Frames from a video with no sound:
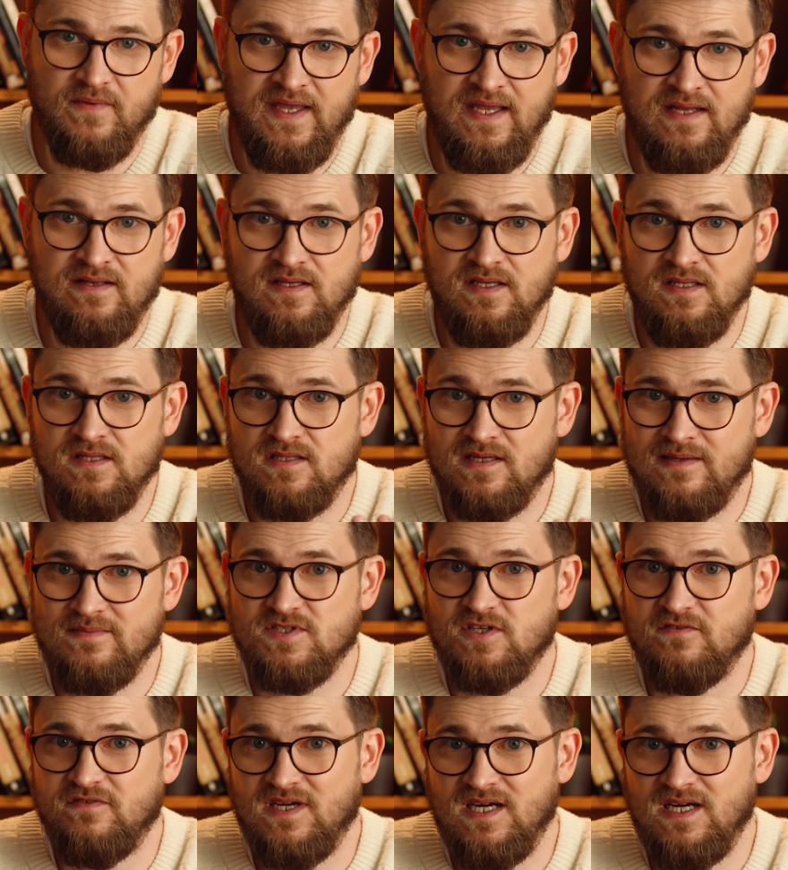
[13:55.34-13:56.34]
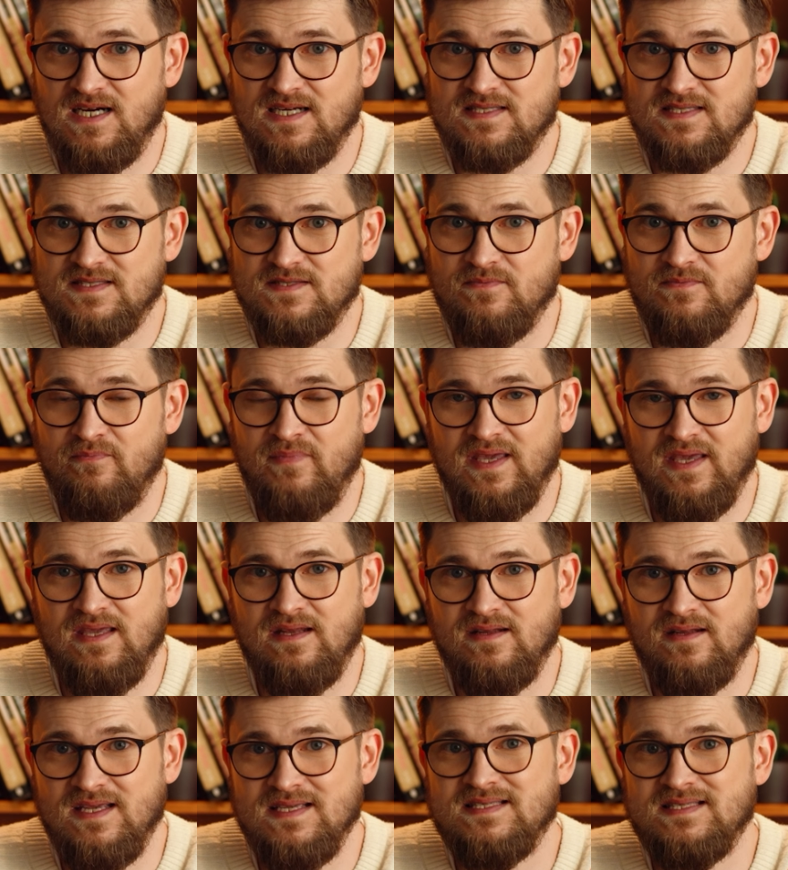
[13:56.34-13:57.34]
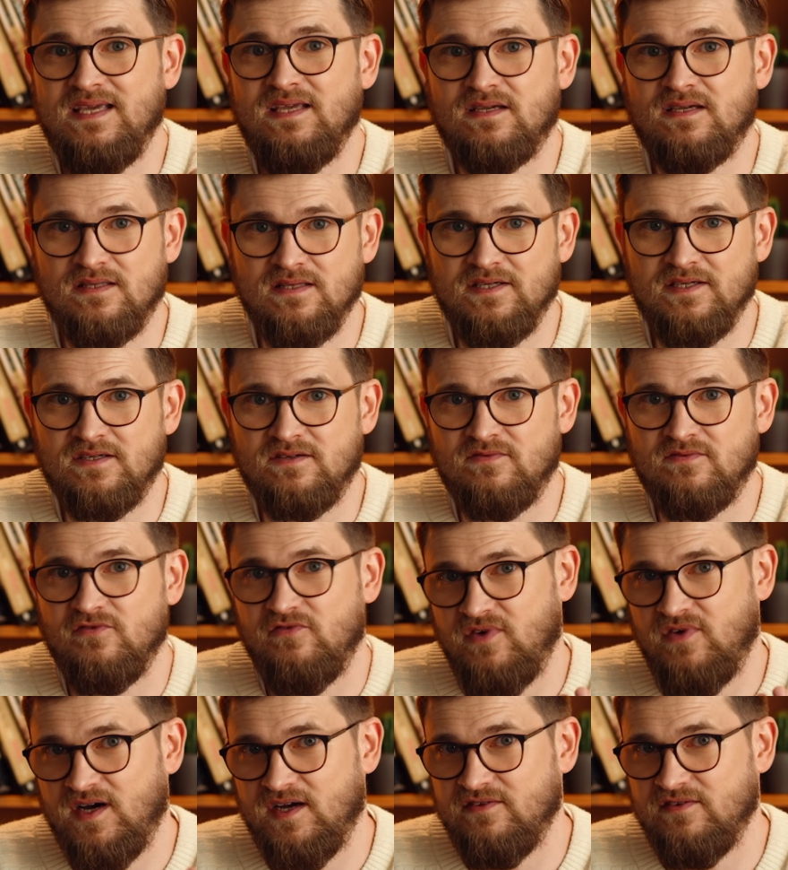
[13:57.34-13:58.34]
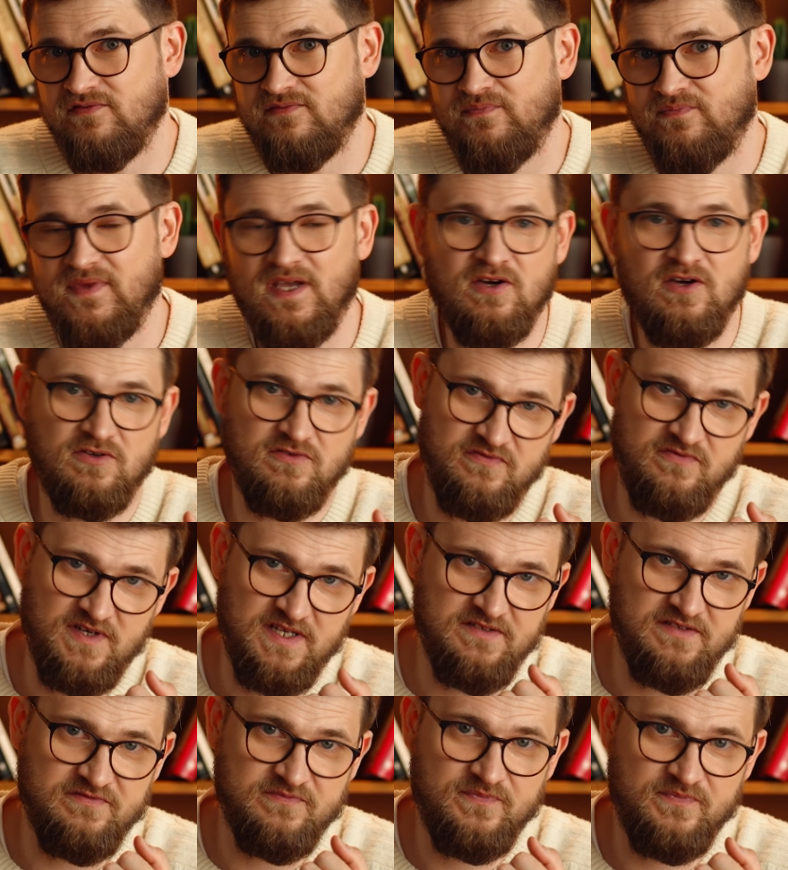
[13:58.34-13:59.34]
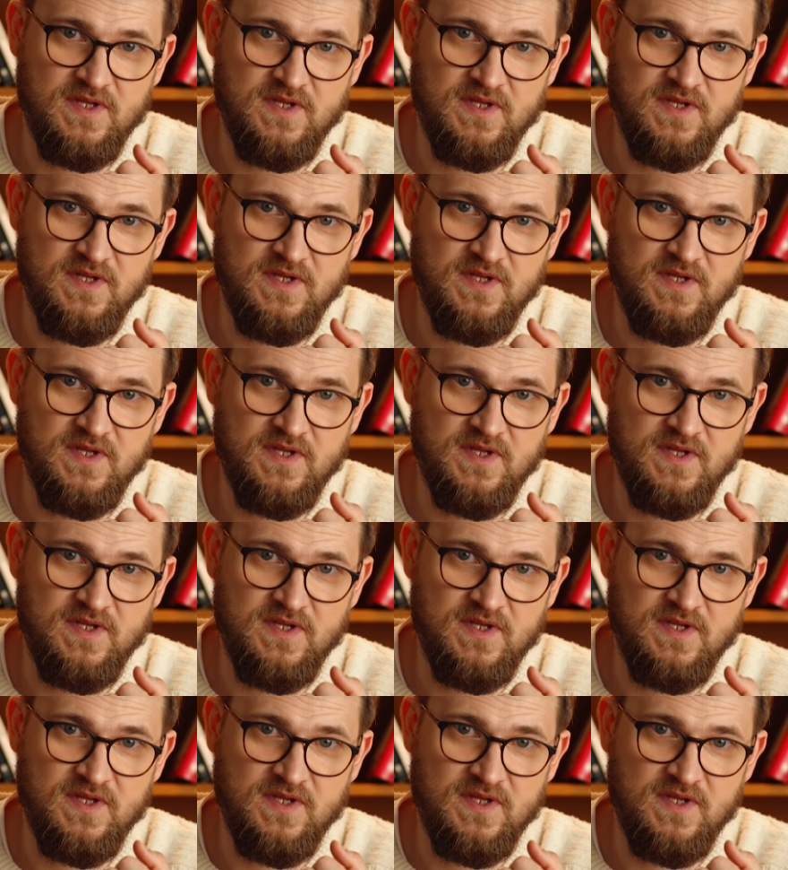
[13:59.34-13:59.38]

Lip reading: and in terms of costs, Bigin is a clear 5 out of 5.